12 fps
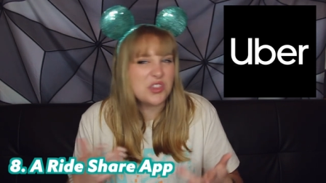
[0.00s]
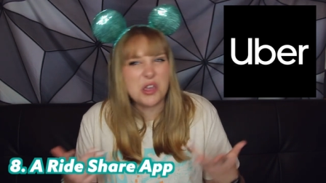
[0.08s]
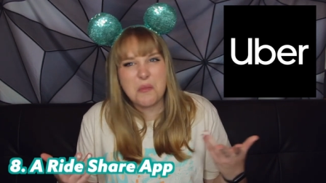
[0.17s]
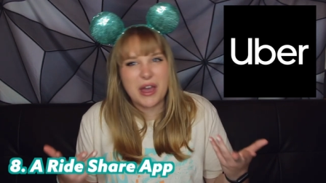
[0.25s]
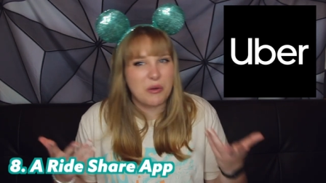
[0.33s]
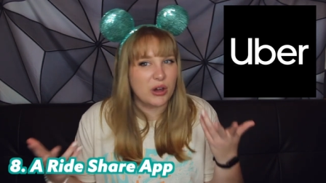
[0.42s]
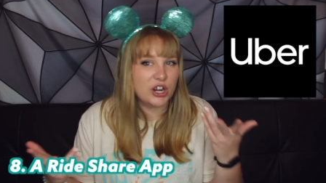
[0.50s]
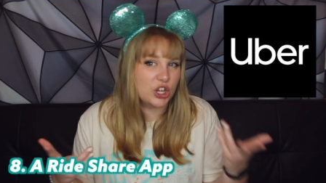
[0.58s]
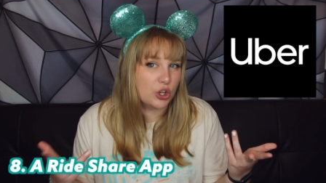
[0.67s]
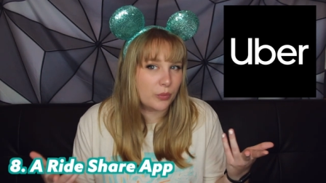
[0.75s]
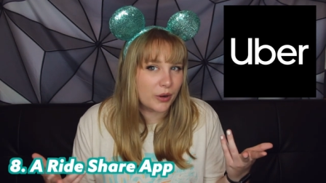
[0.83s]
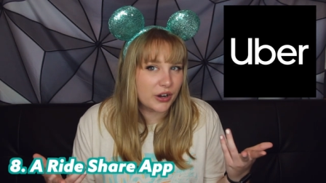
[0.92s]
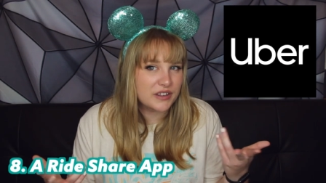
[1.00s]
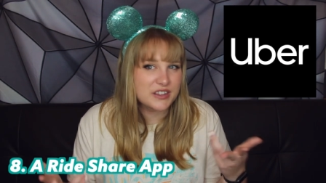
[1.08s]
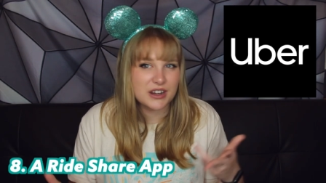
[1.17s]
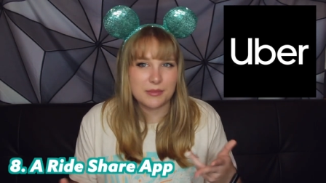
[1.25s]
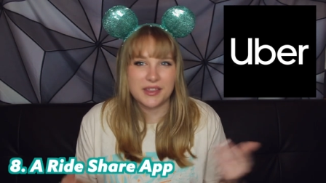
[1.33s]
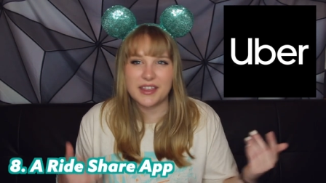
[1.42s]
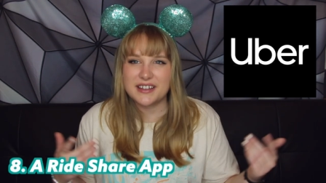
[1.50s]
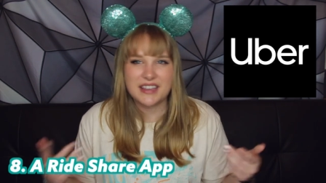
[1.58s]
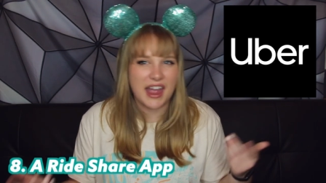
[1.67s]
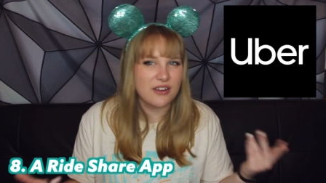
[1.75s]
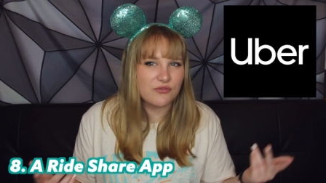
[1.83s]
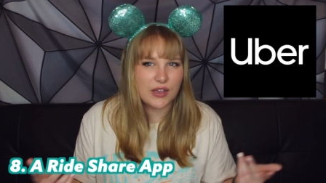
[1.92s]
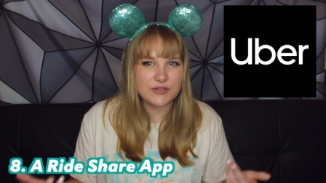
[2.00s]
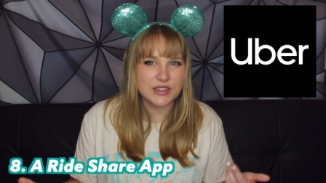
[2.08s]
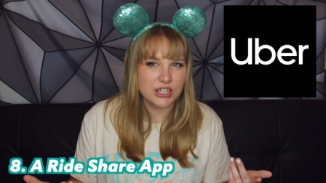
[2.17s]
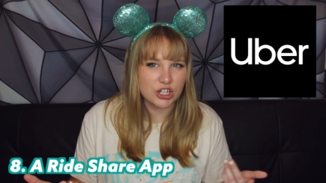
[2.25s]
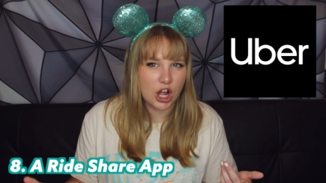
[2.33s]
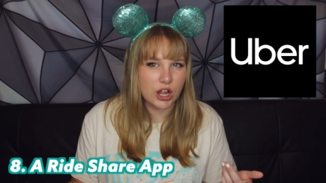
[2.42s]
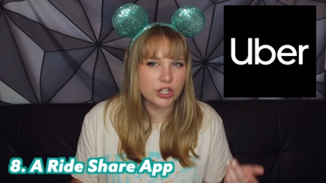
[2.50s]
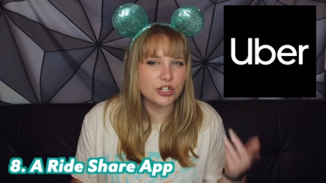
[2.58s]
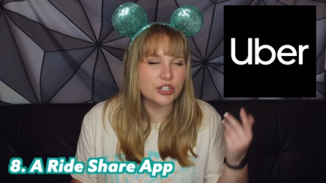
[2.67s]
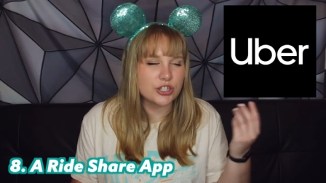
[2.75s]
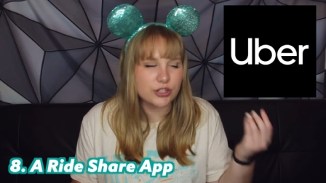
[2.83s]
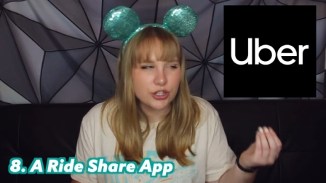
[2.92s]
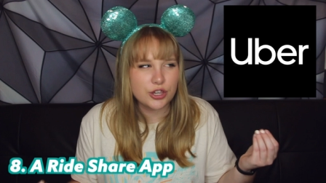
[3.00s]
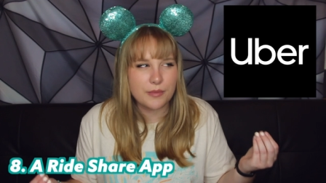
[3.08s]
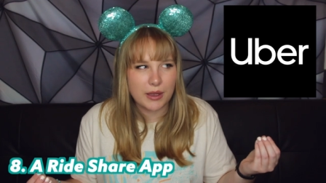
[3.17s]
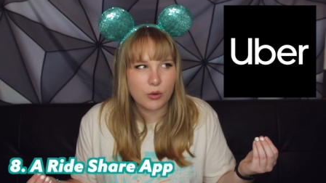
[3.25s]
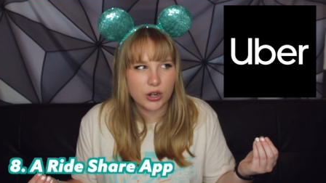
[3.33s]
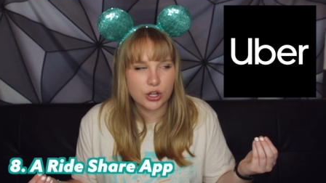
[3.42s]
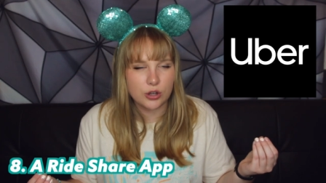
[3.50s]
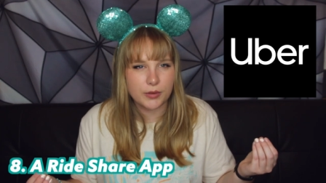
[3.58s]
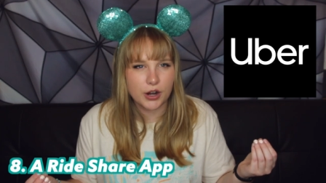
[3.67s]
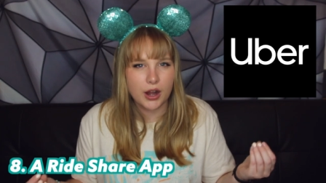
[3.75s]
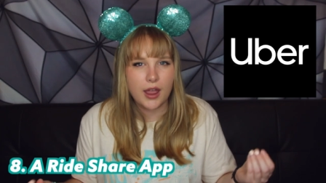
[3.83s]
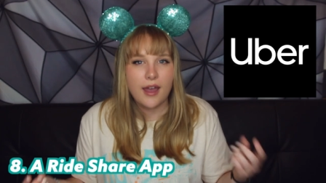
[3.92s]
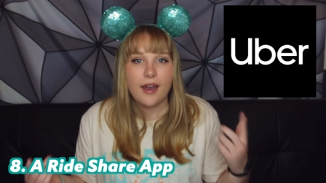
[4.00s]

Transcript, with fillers: you might want to Uber. It's going to be like $10, $15. You might want to Uber.